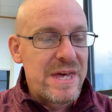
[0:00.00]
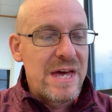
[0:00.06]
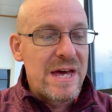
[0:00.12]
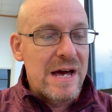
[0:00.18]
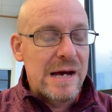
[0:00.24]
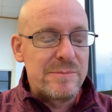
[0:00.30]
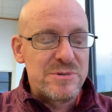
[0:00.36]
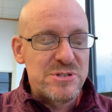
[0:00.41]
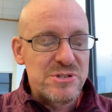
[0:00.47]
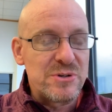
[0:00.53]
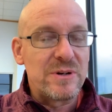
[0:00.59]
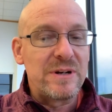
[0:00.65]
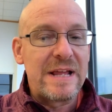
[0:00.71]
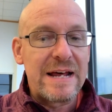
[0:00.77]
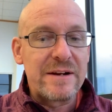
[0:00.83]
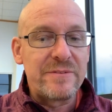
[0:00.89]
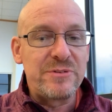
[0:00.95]
I'm sure a
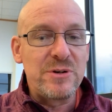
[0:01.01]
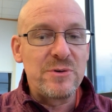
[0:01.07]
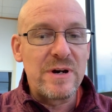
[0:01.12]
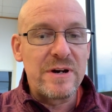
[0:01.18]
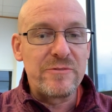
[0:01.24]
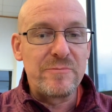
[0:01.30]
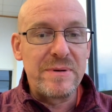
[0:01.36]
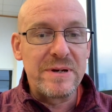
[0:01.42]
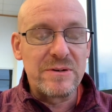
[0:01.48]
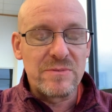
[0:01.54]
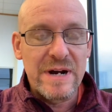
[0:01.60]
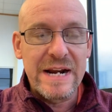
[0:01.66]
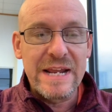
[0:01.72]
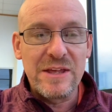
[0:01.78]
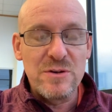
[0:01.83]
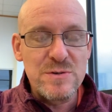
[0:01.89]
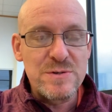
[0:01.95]
lot of you have been
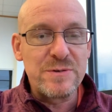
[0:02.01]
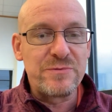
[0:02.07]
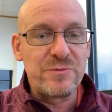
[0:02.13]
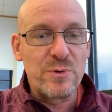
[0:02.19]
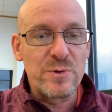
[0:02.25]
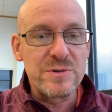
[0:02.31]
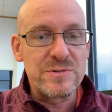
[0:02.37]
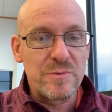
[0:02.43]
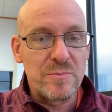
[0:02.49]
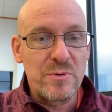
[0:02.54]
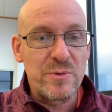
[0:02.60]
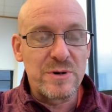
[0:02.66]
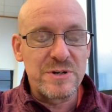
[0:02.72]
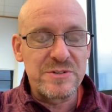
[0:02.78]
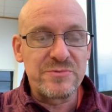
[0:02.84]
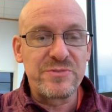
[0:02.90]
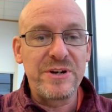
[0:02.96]
writing use of force
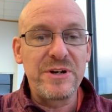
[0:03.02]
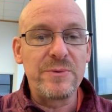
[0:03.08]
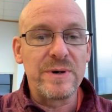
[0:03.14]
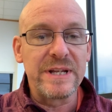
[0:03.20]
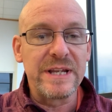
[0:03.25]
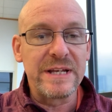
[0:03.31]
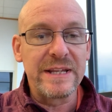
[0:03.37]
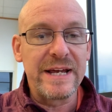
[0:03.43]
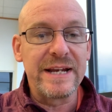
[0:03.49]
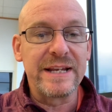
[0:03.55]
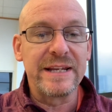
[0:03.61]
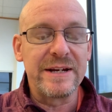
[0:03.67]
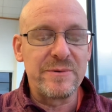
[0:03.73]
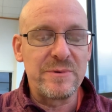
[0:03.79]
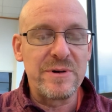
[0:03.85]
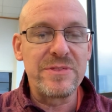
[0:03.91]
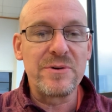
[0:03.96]
reports frequently lately
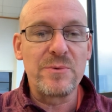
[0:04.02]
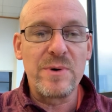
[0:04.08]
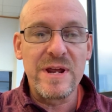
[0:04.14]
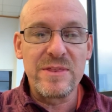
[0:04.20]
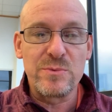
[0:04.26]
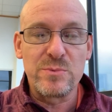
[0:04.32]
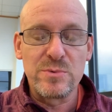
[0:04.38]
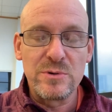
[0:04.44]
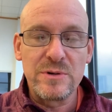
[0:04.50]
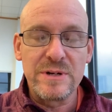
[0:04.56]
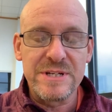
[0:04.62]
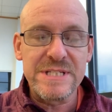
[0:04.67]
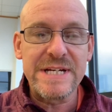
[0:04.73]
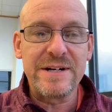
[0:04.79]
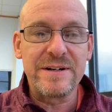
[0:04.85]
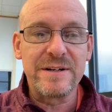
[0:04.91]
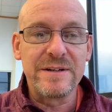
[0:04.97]
with the way the world is
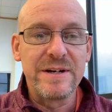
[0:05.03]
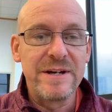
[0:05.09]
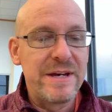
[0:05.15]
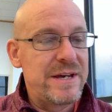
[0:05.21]
here